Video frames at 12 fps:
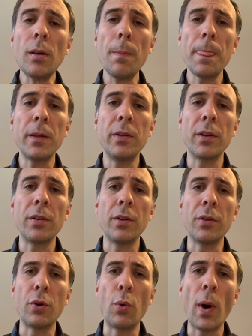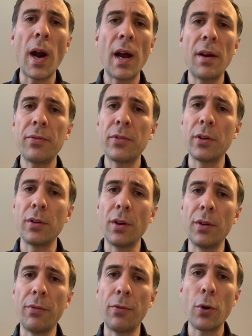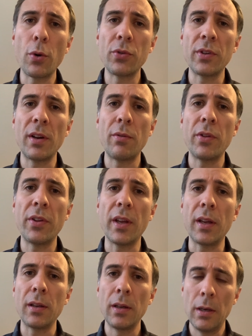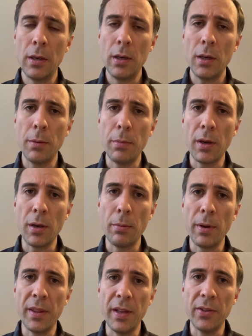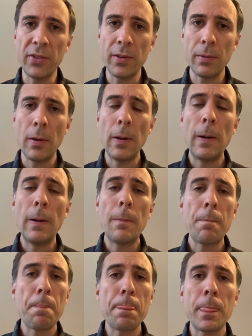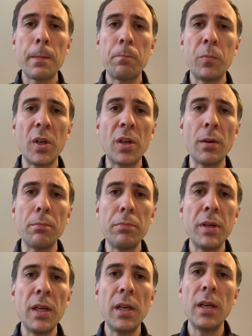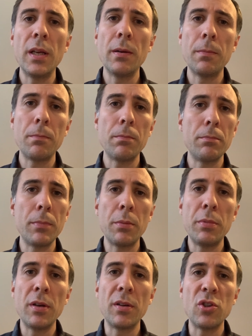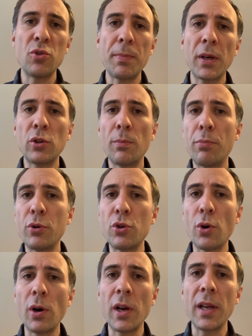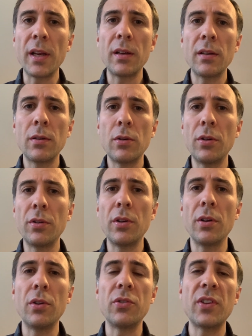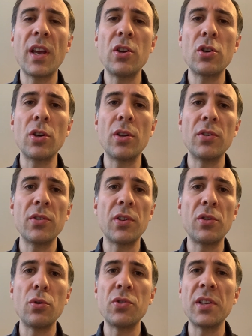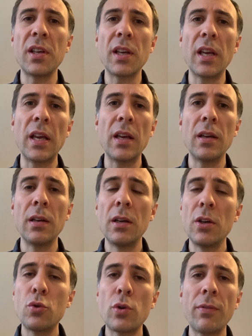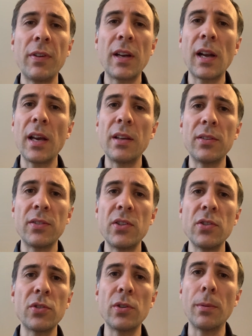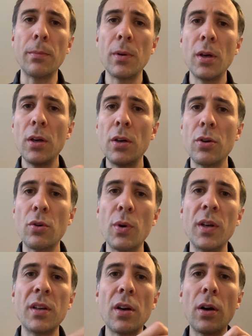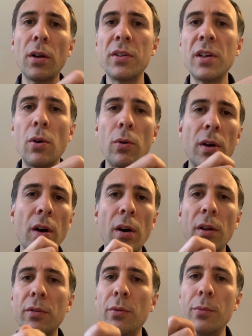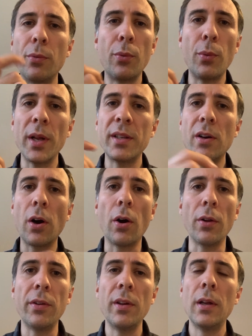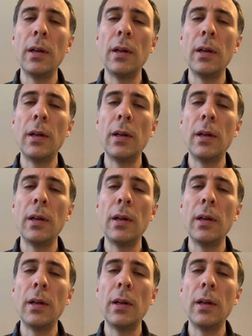the graphs and the photos and everything about this. It can be maybe an inspector patrolling on the stations and using a traffic light system, green card, yellow card, red card,